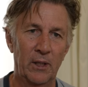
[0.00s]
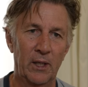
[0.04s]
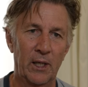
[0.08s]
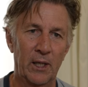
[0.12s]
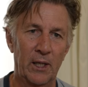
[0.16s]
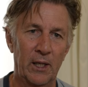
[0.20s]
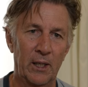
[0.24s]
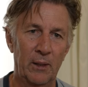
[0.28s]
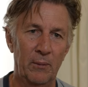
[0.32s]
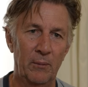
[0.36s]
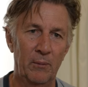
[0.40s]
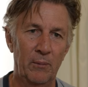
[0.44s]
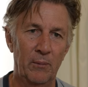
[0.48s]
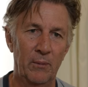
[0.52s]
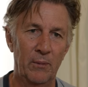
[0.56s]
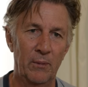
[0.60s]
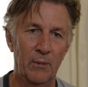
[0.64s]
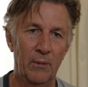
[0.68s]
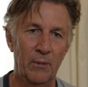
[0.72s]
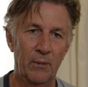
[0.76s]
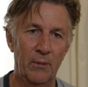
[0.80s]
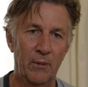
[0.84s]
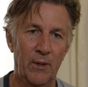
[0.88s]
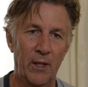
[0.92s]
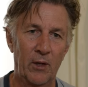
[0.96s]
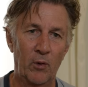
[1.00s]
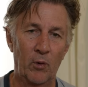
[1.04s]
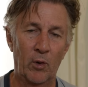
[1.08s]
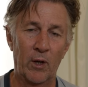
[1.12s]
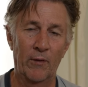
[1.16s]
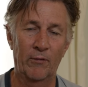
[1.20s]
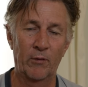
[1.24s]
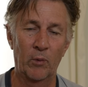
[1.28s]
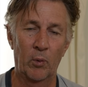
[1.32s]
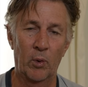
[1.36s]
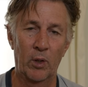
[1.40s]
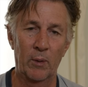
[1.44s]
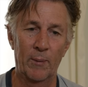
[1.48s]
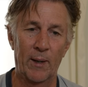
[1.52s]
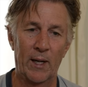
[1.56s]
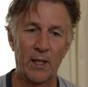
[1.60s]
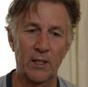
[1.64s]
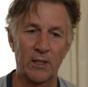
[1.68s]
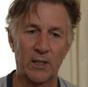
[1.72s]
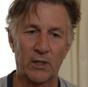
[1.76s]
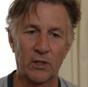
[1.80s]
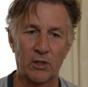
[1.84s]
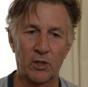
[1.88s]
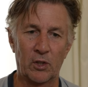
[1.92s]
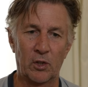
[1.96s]
then all you have to worry about
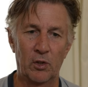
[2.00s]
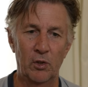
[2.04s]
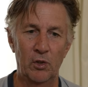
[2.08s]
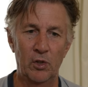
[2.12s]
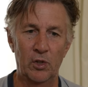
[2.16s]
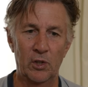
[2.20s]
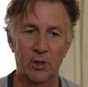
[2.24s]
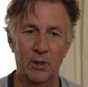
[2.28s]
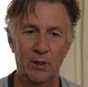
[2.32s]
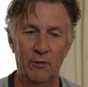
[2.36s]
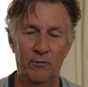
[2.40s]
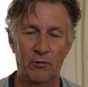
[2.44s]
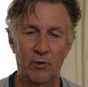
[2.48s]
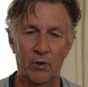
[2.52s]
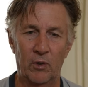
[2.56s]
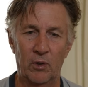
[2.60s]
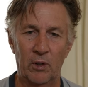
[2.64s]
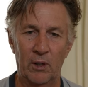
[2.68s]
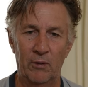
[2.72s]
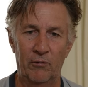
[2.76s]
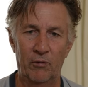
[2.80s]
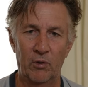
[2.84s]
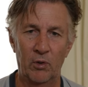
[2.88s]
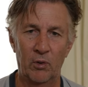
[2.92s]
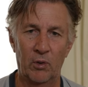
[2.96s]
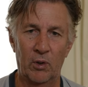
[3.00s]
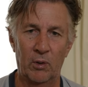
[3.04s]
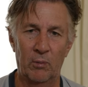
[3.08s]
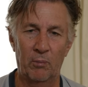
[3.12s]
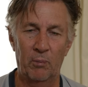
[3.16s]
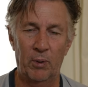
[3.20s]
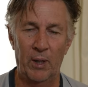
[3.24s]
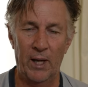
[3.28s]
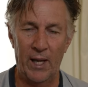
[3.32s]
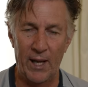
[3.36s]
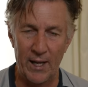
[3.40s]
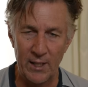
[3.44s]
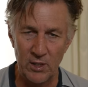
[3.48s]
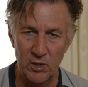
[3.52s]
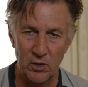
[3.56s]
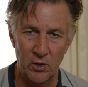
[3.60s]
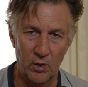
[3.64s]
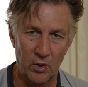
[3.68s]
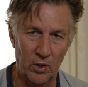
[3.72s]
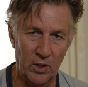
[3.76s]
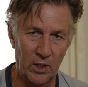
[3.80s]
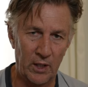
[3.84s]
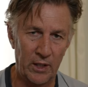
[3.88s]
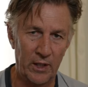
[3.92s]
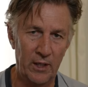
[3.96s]
is execution. If your plan's
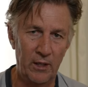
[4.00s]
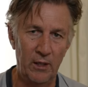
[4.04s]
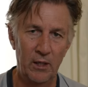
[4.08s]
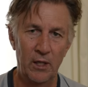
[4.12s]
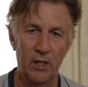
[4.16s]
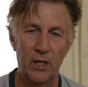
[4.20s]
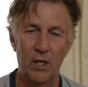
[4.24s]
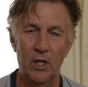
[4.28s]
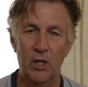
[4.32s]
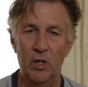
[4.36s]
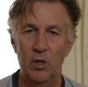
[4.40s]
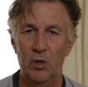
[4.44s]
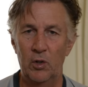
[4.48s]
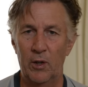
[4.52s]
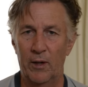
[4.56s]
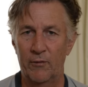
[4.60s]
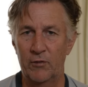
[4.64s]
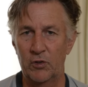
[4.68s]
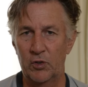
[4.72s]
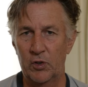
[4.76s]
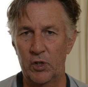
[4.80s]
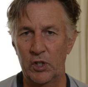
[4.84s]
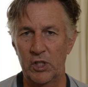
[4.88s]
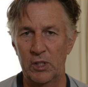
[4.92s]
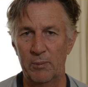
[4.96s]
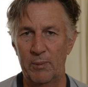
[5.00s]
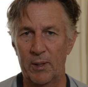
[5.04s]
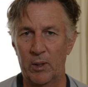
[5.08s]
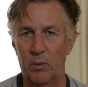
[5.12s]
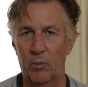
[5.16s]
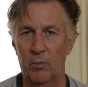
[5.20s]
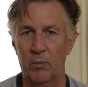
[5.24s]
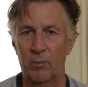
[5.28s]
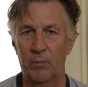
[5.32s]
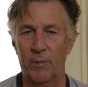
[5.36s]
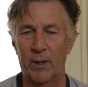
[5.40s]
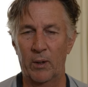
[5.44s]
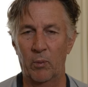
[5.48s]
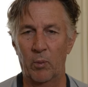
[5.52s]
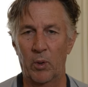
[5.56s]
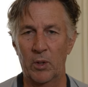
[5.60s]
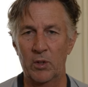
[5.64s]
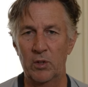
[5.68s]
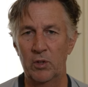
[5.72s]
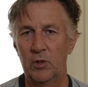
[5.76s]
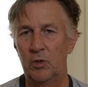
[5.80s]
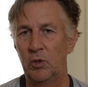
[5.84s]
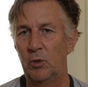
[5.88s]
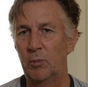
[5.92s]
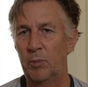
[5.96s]
not clear, you have stress about what
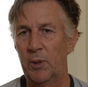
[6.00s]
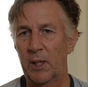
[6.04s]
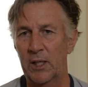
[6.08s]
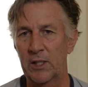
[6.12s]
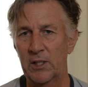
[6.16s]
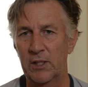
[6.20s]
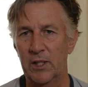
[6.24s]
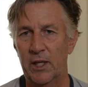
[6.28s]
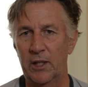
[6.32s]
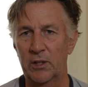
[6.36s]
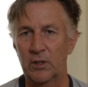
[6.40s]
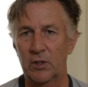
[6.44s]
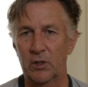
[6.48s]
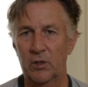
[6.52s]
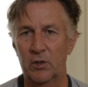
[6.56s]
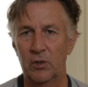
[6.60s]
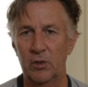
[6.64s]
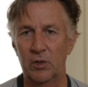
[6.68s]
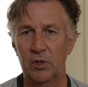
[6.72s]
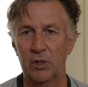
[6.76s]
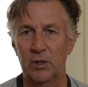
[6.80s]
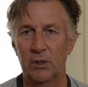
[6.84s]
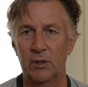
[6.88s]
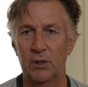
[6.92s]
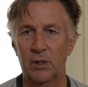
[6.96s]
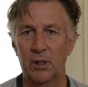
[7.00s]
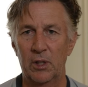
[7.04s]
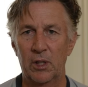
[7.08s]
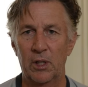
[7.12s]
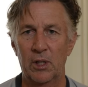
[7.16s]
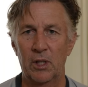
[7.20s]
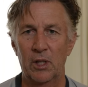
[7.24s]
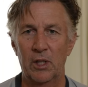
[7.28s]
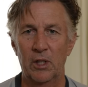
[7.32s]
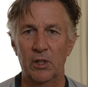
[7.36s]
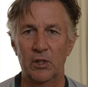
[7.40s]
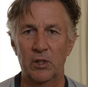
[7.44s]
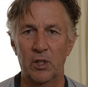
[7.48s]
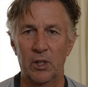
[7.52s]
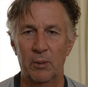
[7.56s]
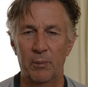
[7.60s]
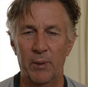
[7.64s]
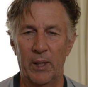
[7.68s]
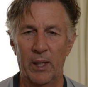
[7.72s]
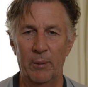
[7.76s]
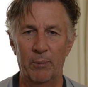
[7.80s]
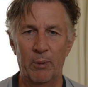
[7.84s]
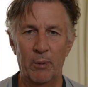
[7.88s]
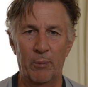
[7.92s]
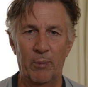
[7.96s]
to do plus the execution. So the
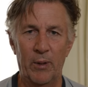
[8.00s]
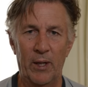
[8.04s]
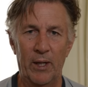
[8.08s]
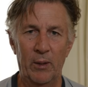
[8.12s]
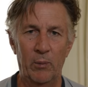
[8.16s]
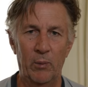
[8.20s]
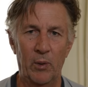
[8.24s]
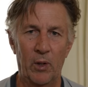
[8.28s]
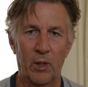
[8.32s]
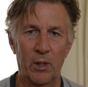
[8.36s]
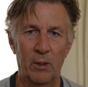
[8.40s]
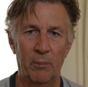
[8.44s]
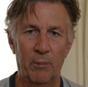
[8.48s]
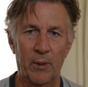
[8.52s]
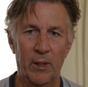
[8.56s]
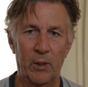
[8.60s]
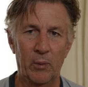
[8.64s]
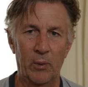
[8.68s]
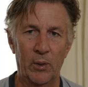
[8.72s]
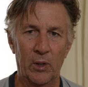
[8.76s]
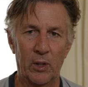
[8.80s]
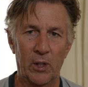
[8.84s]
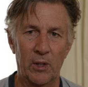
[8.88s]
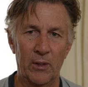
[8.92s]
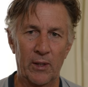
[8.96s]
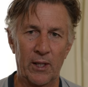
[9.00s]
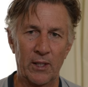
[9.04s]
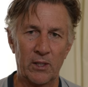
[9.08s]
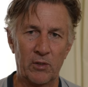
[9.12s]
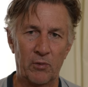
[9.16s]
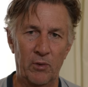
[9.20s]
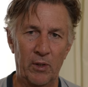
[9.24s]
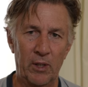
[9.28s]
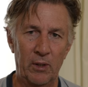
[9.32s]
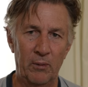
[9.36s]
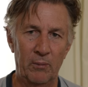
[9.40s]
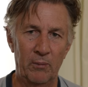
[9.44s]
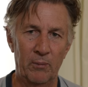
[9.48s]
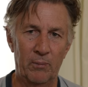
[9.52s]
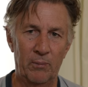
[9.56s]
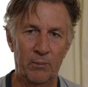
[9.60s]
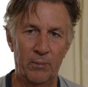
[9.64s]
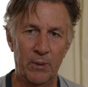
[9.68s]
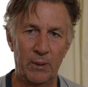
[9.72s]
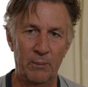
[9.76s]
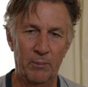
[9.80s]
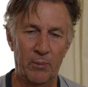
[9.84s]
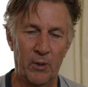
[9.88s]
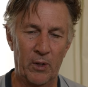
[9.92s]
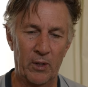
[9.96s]
better prepared we are, the better we are. And that's really
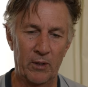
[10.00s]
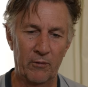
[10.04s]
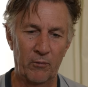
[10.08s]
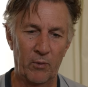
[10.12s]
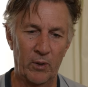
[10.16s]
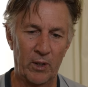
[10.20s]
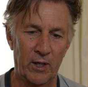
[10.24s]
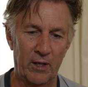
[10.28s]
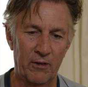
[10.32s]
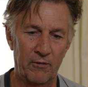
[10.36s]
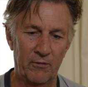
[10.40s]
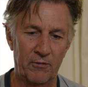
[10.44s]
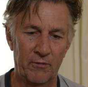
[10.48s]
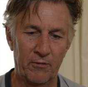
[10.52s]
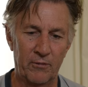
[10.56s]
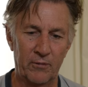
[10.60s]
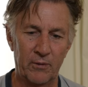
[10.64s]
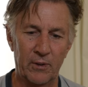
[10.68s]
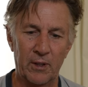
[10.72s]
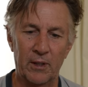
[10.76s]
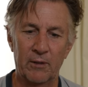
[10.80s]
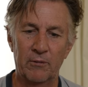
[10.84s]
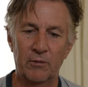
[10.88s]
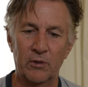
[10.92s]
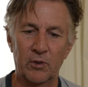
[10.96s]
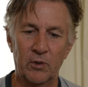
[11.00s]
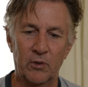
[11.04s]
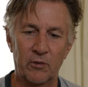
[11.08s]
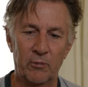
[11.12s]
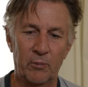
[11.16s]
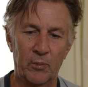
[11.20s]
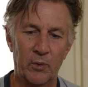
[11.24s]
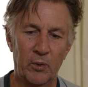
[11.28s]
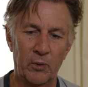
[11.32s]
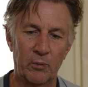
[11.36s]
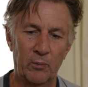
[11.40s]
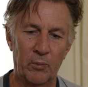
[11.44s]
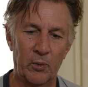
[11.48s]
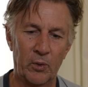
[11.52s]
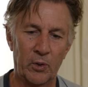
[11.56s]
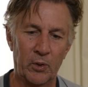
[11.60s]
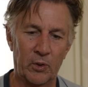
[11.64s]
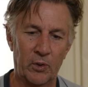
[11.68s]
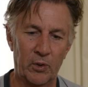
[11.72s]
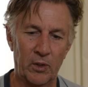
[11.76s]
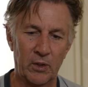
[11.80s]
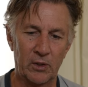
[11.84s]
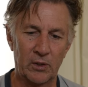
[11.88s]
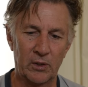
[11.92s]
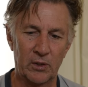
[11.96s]
been part of what I've sort of brought
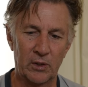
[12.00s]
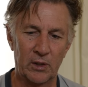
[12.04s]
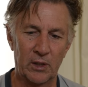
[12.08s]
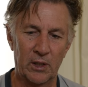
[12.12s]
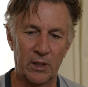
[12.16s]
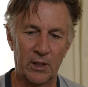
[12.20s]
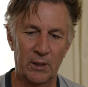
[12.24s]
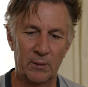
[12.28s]
across.